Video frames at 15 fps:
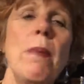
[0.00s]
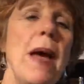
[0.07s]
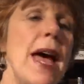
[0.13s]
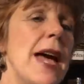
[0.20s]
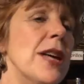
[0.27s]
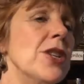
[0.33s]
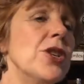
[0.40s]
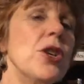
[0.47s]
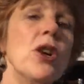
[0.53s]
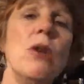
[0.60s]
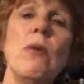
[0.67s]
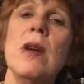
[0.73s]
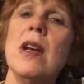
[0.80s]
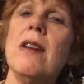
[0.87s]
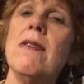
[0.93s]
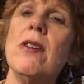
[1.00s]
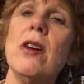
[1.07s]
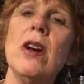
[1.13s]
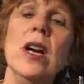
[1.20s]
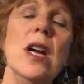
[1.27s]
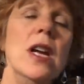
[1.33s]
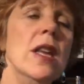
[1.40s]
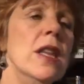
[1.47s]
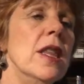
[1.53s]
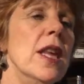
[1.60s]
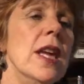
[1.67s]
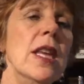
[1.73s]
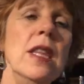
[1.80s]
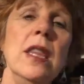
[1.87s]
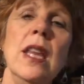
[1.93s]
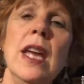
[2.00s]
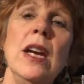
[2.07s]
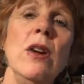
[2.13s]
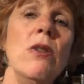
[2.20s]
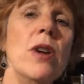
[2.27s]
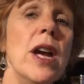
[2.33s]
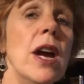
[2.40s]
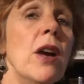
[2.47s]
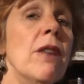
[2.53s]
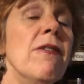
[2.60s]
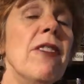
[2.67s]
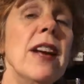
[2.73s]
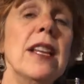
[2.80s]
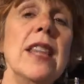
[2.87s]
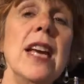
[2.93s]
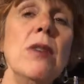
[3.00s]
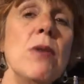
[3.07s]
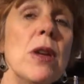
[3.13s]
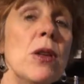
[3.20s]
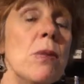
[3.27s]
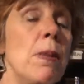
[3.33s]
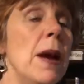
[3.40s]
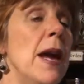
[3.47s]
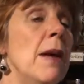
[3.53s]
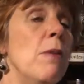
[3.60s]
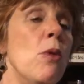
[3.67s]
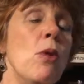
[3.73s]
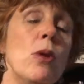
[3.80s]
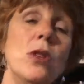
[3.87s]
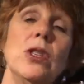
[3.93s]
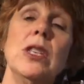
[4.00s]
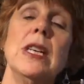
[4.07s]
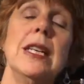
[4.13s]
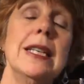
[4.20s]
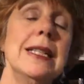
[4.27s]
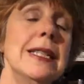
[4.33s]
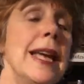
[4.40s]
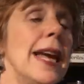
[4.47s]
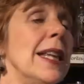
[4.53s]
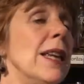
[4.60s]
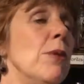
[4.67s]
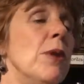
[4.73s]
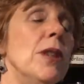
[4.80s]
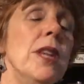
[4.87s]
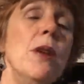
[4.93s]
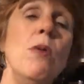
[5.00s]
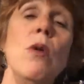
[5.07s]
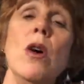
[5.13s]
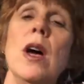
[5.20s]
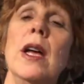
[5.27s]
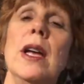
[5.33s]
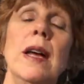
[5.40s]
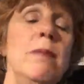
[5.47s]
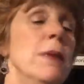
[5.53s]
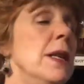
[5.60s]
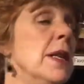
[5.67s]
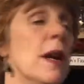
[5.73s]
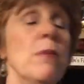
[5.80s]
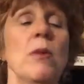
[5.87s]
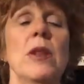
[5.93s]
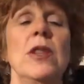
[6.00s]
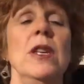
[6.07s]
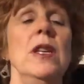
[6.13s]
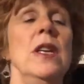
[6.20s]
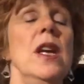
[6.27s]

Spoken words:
their passion or whatever, They don't care. In fact, they'd rather pay more, just get exactly what they want and be done with it.